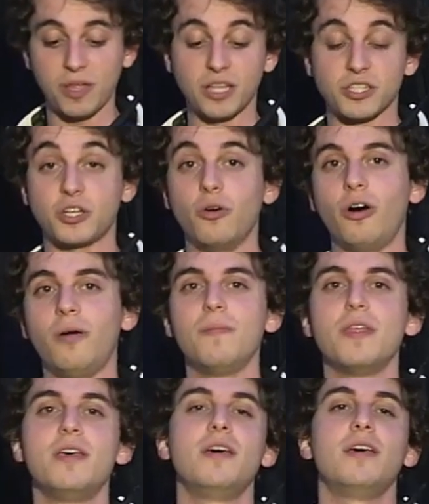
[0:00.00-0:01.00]
that's cool.
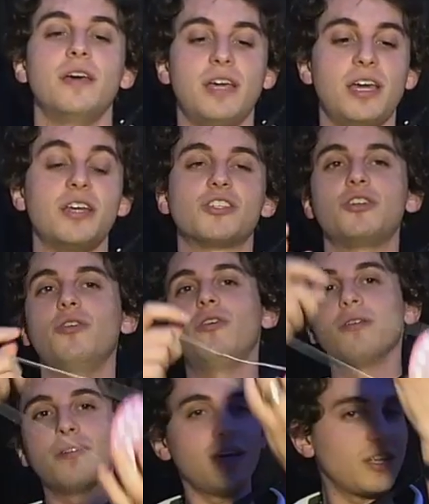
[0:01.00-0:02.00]
It is cool.
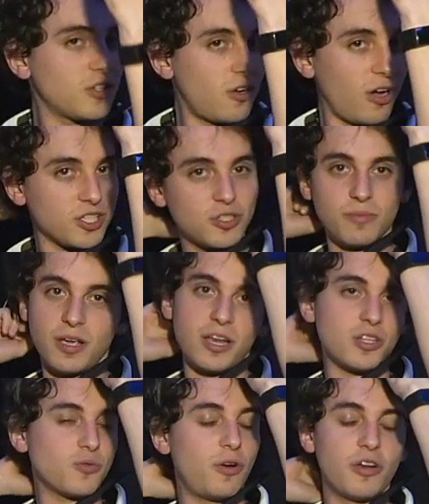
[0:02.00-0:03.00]
It's awesome, and
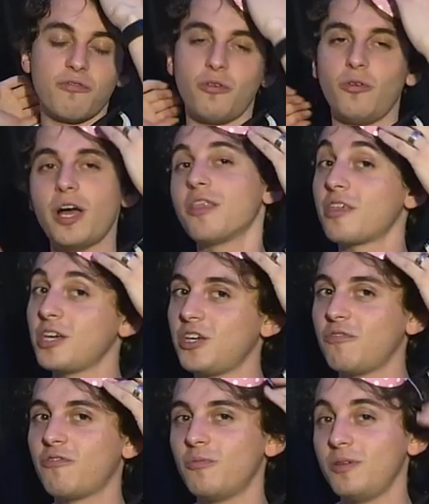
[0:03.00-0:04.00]
it's wonderful. And thank
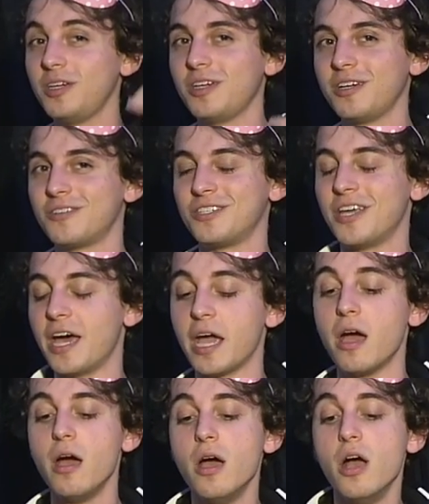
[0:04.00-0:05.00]
you for being here
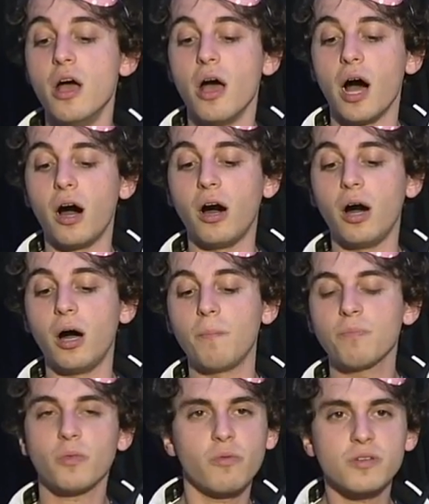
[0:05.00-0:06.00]
today. Um,
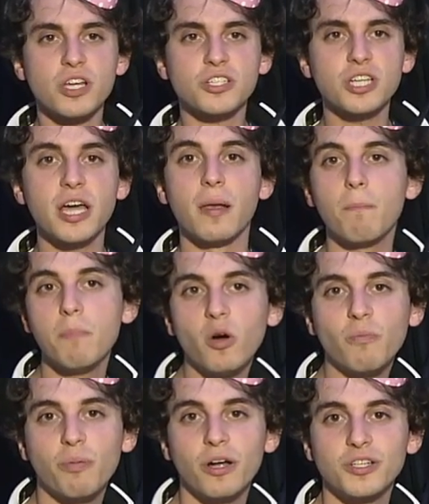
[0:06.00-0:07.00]
what was I saying?
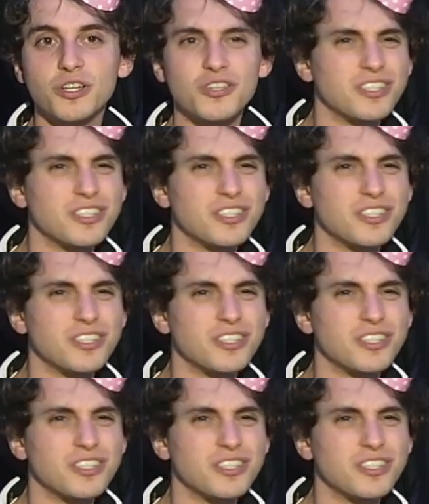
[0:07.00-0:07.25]
Milk punches.